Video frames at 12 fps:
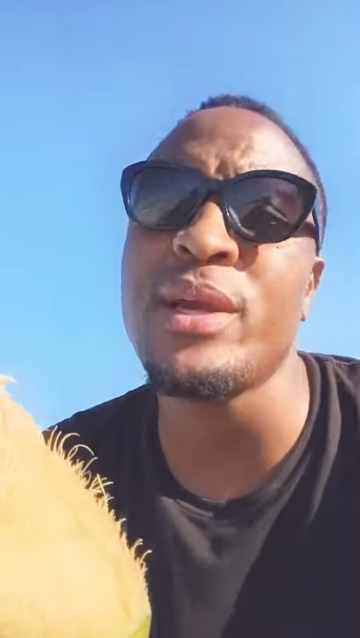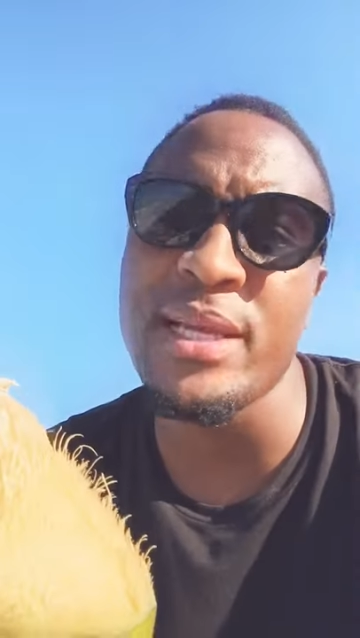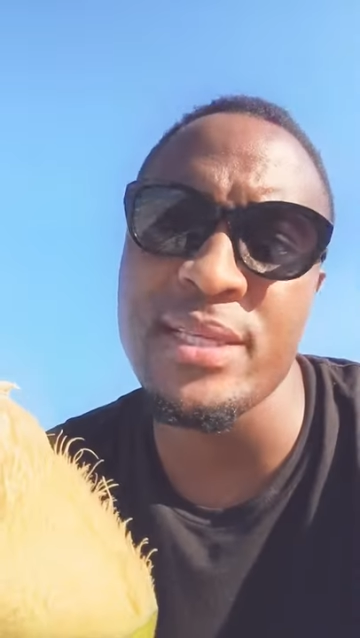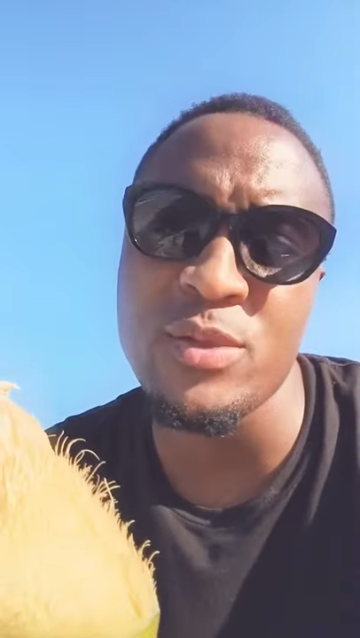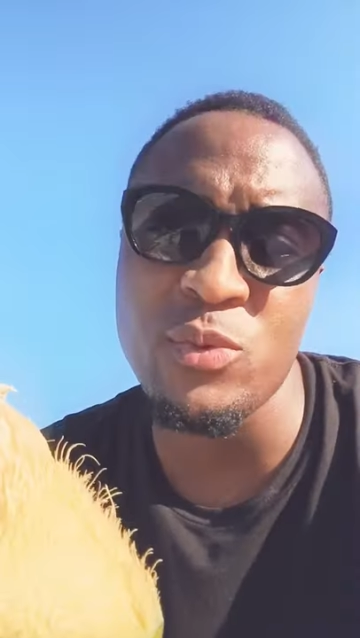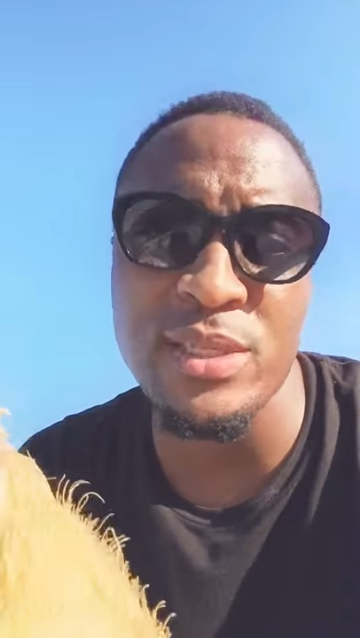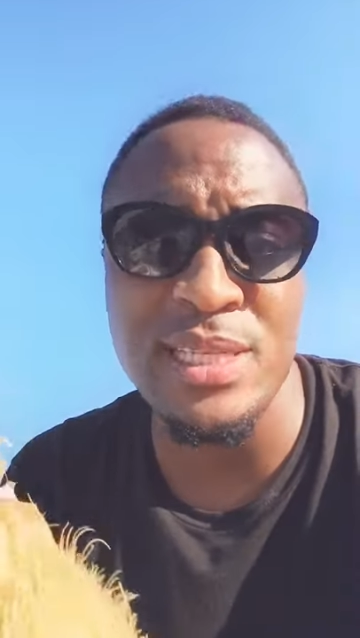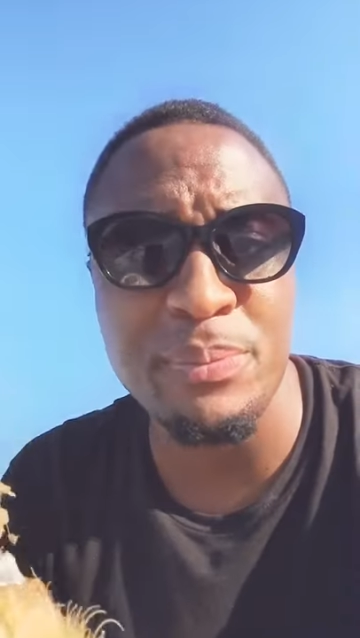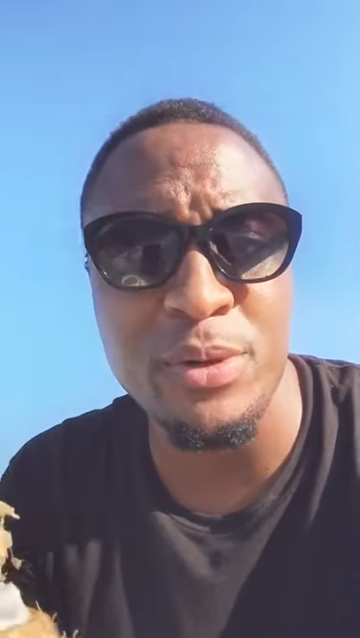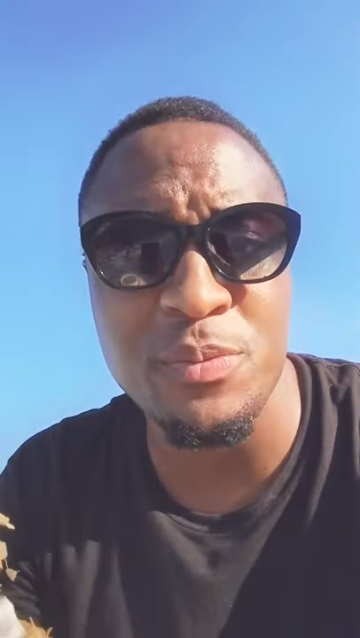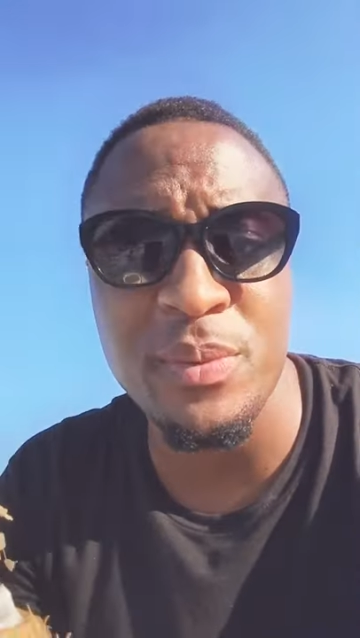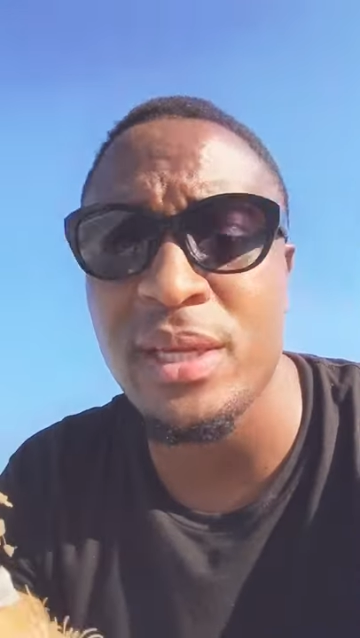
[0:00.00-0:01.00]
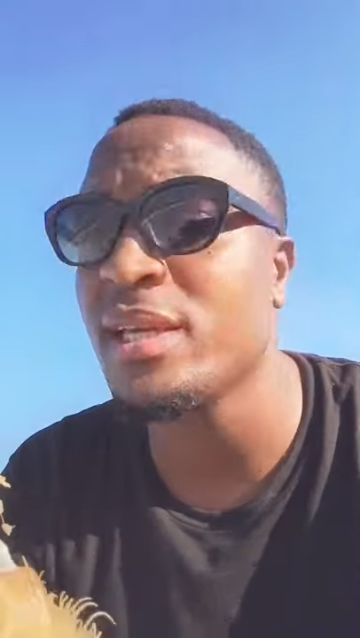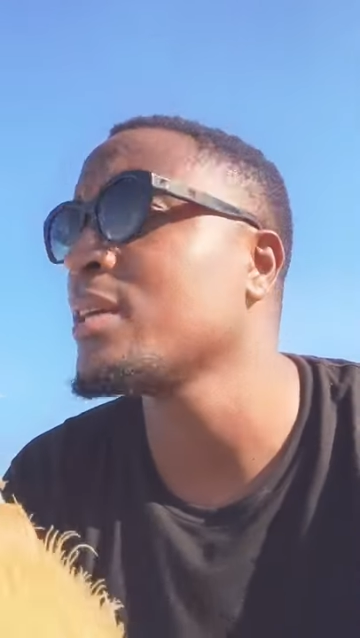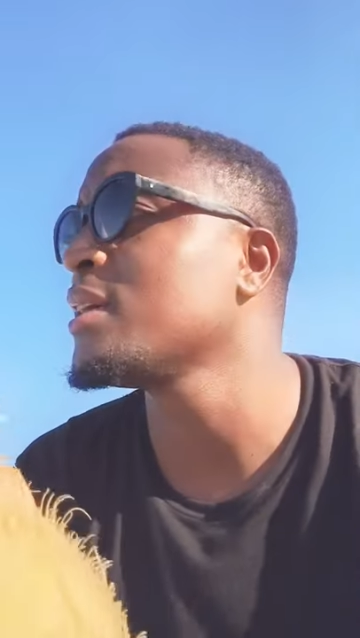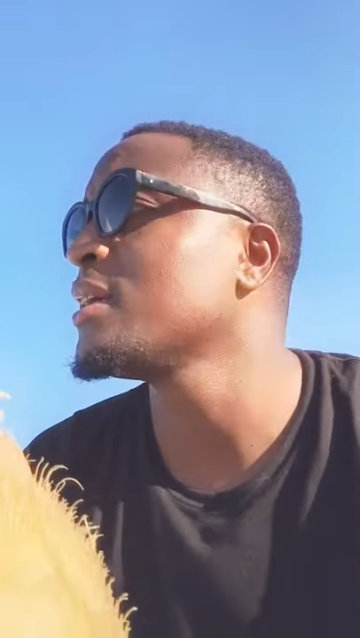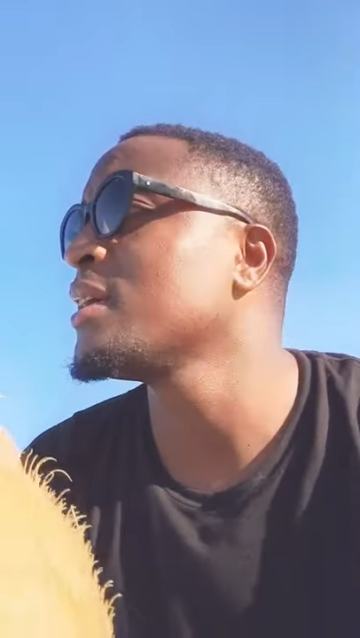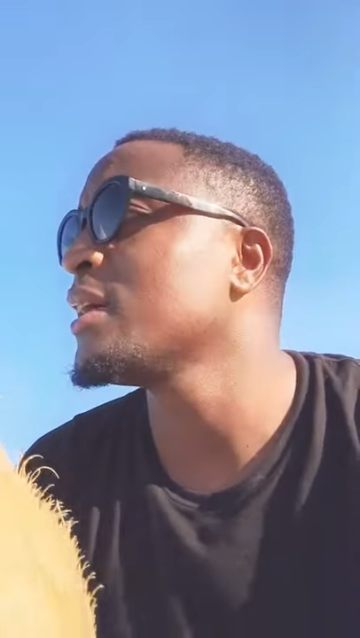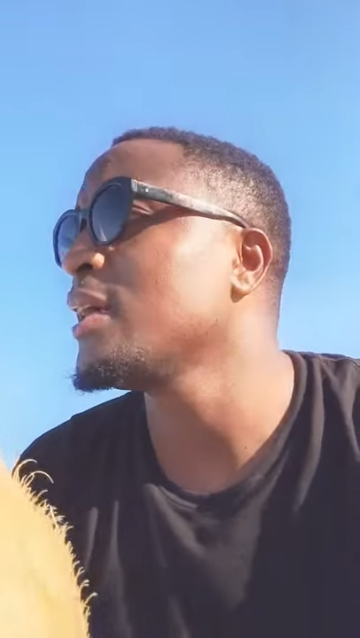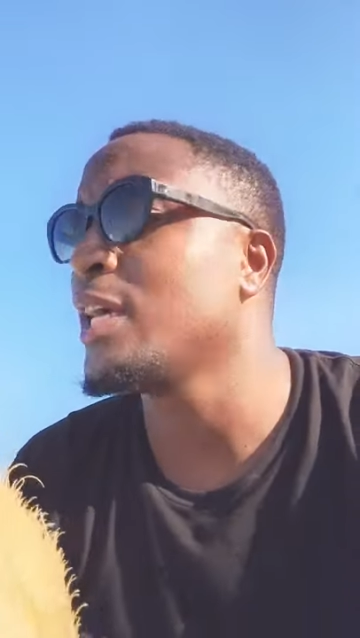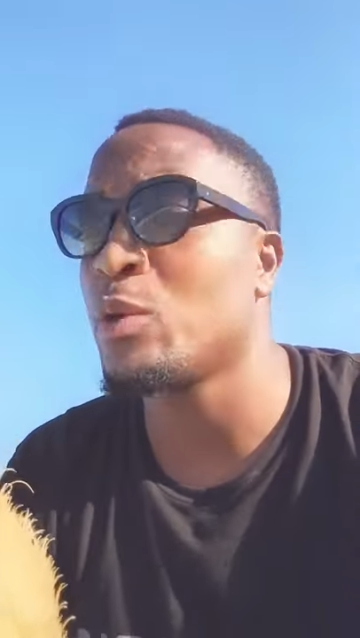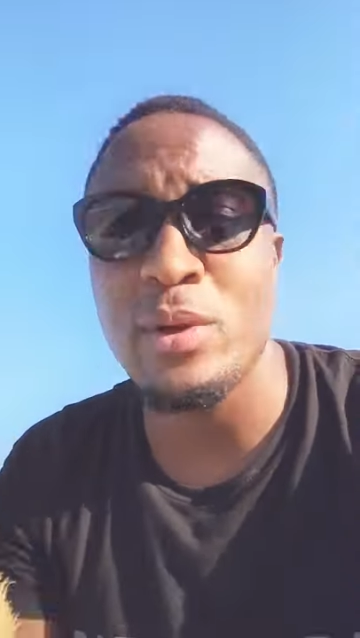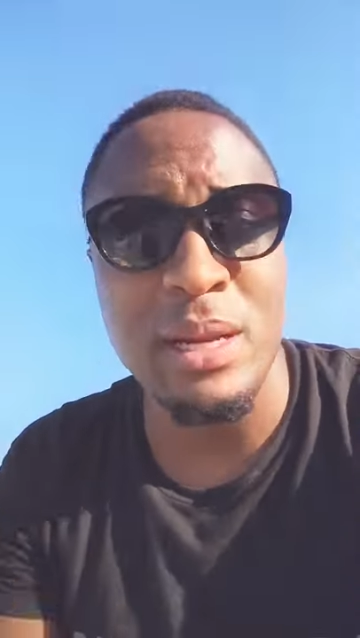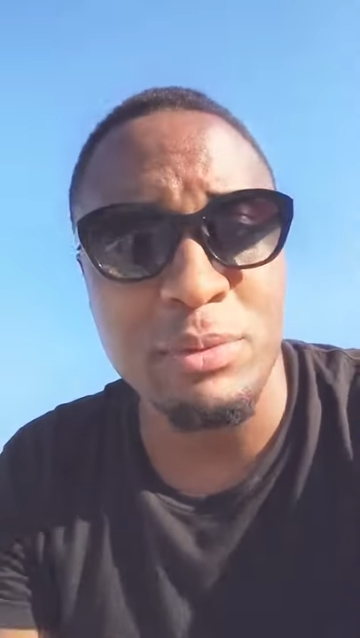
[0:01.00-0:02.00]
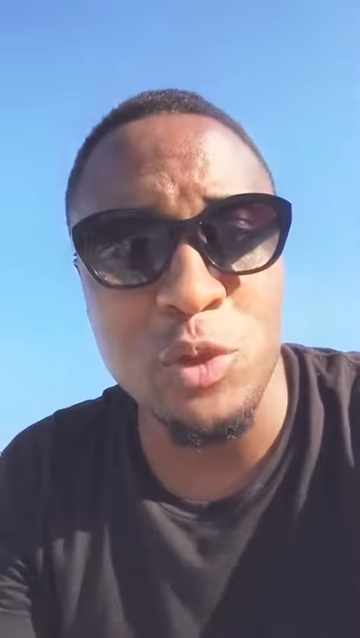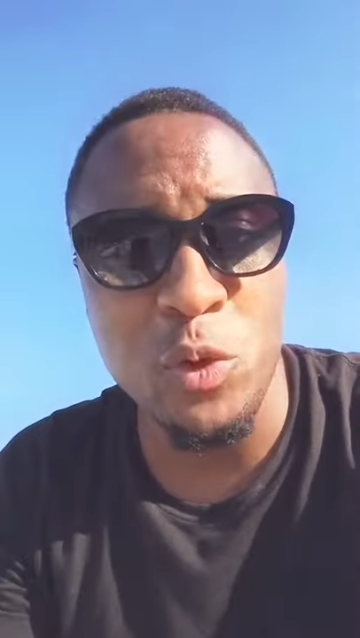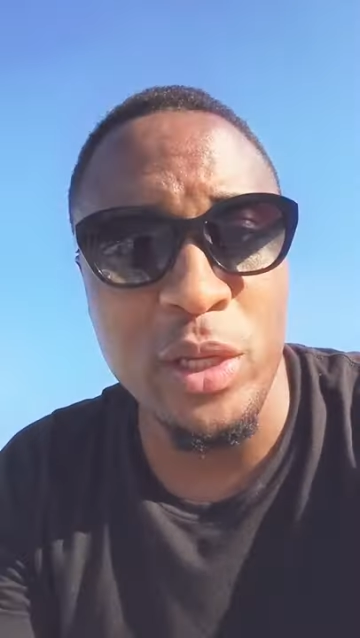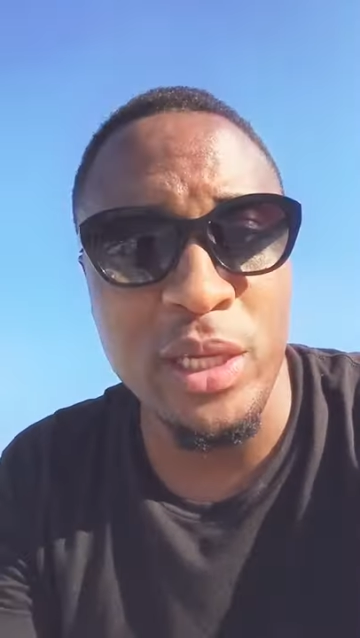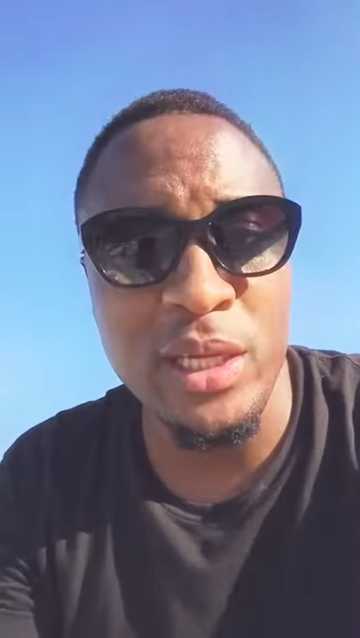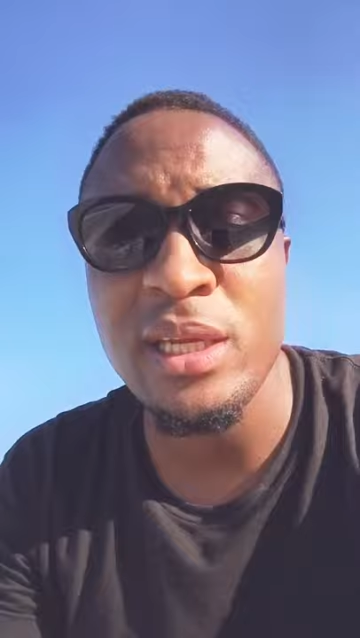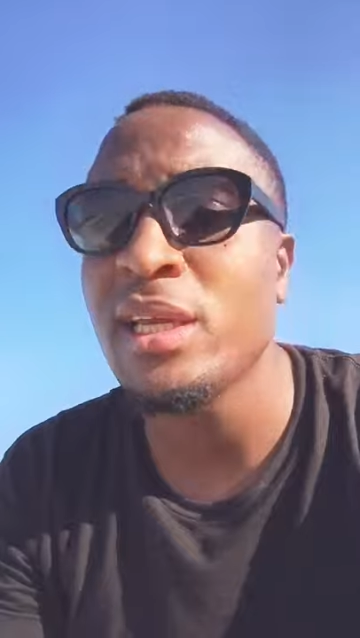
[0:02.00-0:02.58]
guys will support me in what I'm doing.